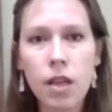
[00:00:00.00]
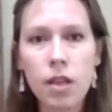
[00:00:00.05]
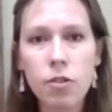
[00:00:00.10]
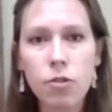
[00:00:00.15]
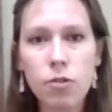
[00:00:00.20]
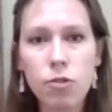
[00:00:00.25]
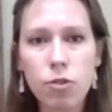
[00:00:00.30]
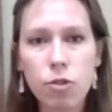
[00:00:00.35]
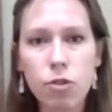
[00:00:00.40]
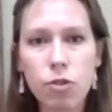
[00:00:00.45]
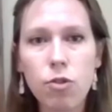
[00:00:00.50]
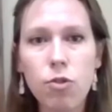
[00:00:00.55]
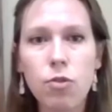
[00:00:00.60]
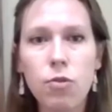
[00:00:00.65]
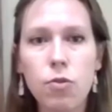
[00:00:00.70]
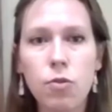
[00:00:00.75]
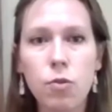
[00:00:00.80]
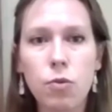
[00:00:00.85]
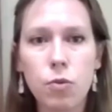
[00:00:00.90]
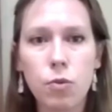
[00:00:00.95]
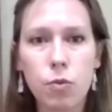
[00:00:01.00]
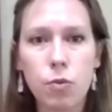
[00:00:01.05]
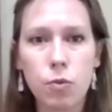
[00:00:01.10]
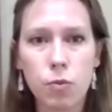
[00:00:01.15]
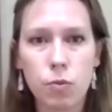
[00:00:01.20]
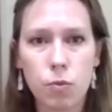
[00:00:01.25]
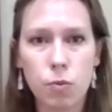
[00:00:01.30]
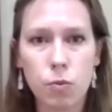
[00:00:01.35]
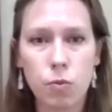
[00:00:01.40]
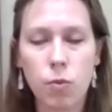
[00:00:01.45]
to
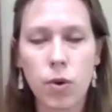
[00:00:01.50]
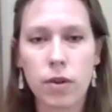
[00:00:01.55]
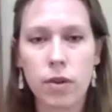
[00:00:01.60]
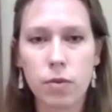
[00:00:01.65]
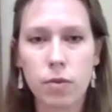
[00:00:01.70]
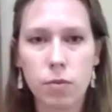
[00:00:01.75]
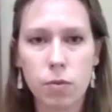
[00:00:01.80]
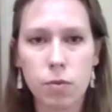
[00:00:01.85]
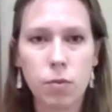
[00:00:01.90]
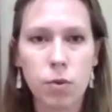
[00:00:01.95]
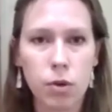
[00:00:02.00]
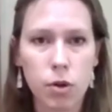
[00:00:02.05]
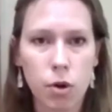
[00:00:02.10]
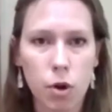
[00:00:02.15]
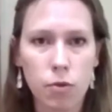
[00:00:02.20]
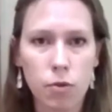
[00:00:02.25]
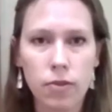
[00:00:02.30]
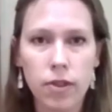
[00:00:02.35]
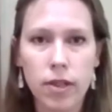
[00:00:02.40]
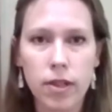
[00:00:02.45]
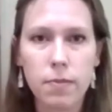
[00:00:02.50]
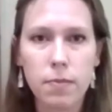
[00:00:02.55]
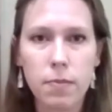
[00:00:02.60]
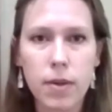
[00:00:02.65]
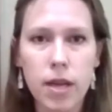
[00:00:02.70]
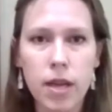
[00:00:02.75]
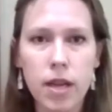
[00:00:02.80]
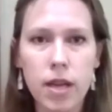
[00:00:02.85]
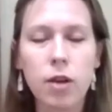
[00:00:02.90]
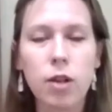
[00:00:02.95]
what would hopefully
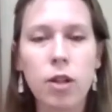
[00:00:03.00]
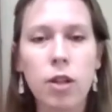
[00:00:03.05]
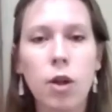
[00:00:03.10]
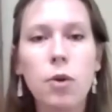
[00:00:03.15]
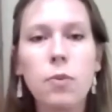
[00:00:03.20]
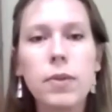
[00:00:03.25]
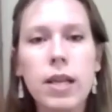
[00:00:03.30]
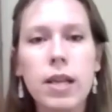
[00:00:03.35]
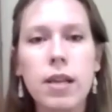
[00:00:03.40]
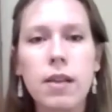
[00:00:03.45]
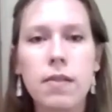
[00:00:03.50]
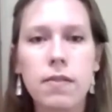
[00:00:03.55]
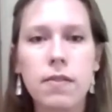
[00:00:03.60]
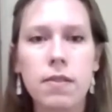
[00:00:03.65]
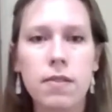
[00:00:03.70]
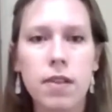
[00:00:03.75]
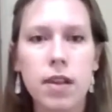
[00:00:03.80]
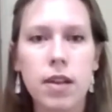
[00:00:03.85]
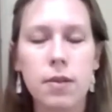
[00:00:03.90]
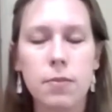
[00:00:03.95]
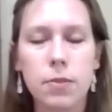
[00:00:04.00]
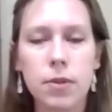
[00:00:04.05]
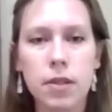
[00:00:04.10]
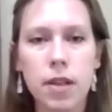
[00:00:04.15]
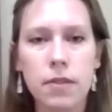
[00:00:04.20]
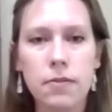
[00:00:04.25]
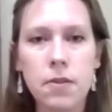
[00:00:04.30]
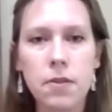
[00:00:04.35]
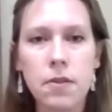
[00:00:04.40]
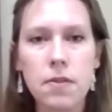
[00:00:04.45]
be globally sustainable
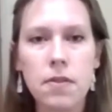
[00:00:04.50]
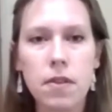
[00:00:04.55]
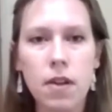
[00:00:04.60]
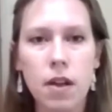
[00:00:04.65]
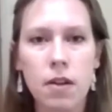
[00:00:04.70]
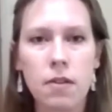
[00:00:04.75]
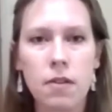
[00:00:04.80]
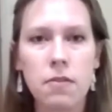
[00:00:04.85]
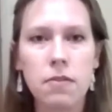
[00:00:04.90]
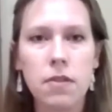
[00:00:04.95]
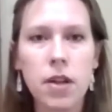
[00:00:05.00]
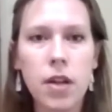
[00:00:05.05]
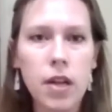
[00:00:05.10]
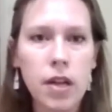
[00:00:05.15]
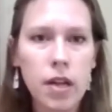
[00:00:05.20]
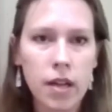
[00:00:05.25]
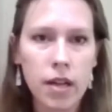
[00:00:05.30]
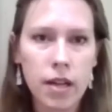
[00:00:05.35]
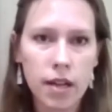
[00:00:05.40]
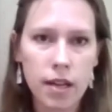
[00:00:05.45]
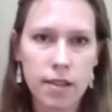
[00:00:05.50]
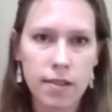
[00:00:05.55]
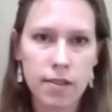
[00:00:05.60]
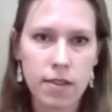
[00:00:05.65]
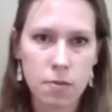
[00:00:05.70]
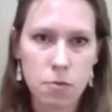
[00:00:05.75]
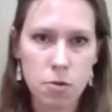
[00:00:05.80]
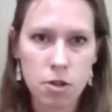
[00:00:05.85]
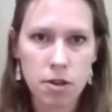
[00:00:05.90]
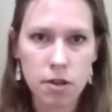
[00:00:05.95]
levels of
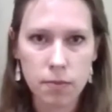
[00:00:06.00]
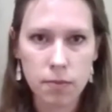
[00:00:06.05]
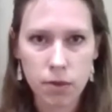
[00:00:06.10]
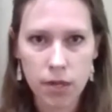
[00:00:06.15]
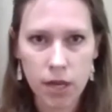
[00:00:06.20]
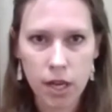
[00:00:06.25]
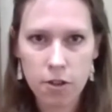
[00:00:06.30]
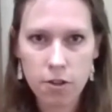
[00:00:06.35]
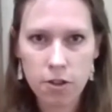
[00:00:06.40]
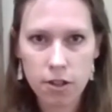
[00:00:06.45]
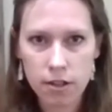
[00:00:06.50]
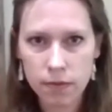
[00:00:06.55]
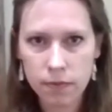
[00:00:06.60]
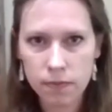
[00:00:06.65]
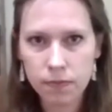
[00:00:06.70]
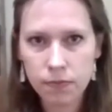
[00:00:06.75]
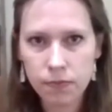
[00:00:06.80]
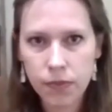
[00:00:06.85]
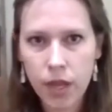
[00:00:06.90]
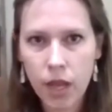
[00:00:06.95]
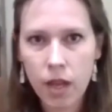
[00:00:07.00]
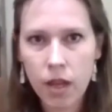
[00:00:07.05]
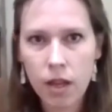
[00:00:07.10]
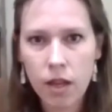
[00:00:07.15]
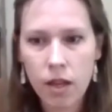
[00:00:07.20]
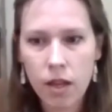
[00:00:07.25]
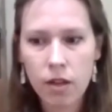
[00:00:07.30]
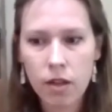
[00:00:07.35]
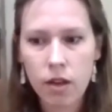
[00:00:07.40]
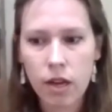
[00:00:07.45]
consumption and production.
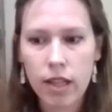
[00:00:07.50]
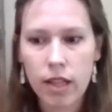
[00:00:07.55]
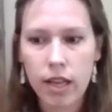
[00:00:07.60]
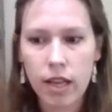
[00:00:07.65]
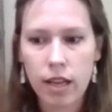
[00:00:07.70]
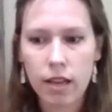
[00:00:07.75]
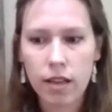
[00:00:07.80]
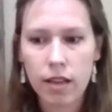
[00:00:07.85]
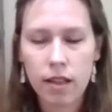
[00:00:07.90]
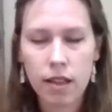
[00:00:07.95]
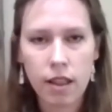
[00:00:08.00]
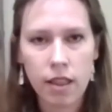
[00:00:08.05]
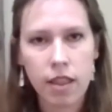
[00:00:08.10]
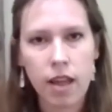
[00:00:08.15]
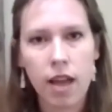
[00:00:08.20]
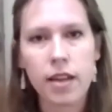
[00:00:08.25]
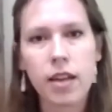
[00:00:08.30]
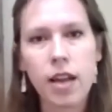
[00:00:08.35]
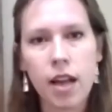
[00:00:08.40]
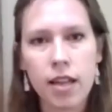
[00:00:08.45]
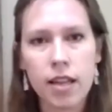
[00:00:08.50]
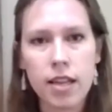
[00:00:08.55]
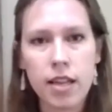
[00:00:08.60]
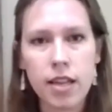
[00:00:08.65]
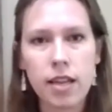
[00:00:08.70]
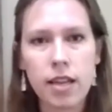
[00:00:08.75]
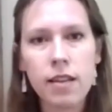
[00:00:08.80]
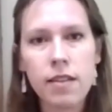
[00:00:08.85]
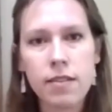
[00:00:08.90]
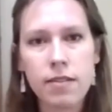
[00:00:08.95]
I think that
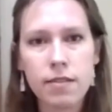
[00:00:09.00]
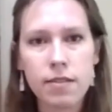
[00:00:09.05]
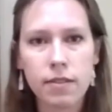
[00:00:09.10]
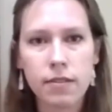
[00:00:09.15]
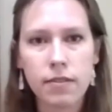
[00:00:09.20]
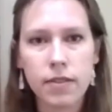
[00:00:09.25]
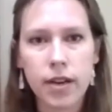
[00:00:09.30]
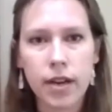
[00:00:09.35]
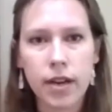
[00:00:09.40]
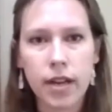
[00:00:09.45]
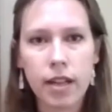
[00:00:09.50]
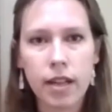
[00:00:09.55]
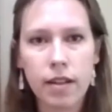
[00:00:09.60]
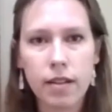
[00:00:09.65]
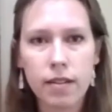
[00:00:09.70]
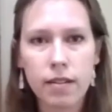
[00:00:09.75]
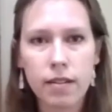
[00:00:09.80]
idea is still very